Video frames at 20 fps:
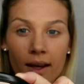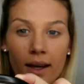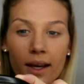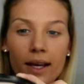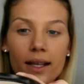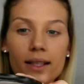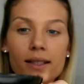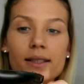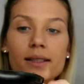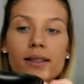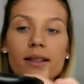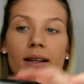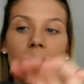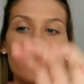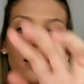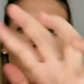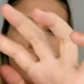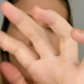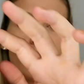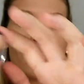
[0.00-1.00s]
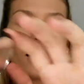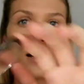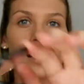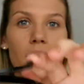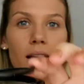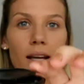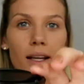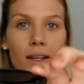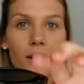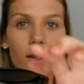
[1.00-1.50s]
It's got
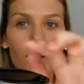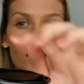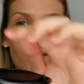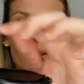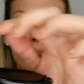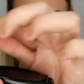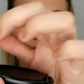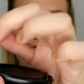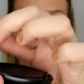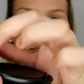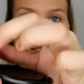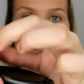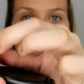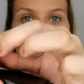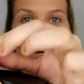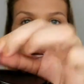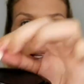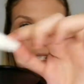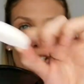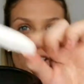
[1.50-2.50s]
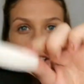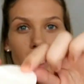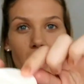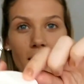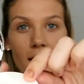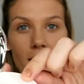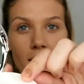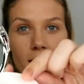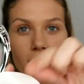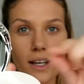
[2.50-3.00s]
a cute little sponge
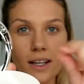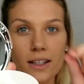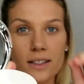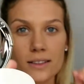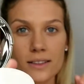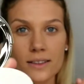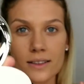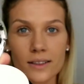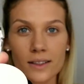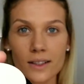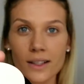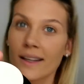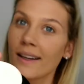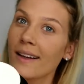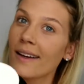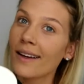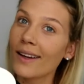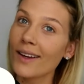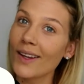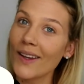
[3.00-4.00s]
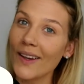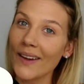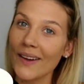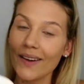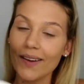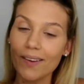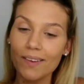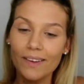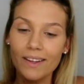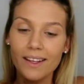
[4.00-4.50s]
area,
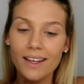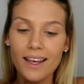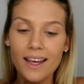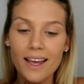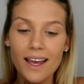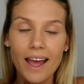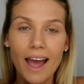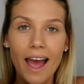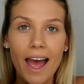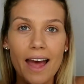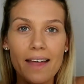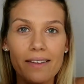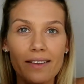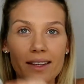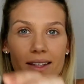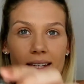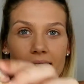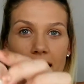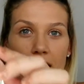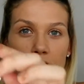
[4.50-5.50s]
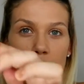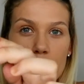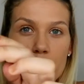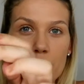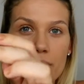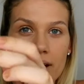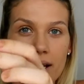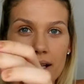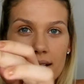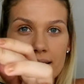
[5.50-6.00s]
cute, and then the actual
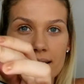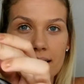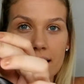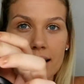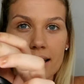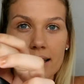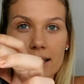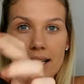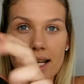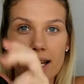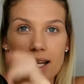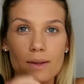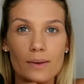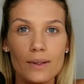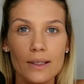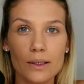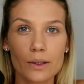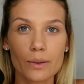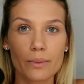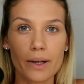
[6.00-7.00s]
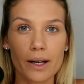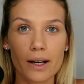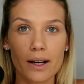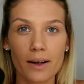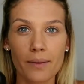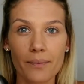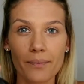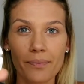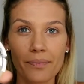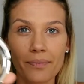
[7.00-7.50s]
product sitting underneath with a little mirror.
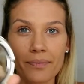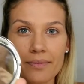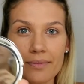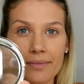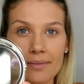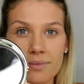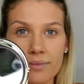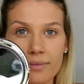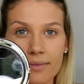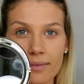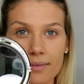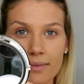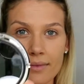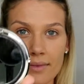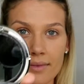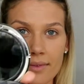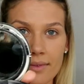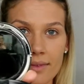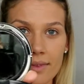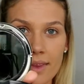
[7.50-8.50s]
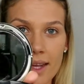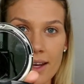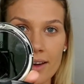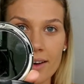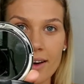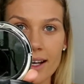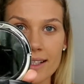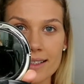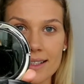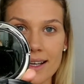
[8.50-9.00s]
There you
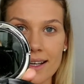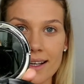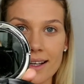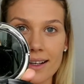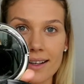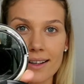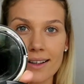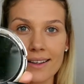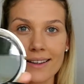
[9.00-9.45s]
guys are.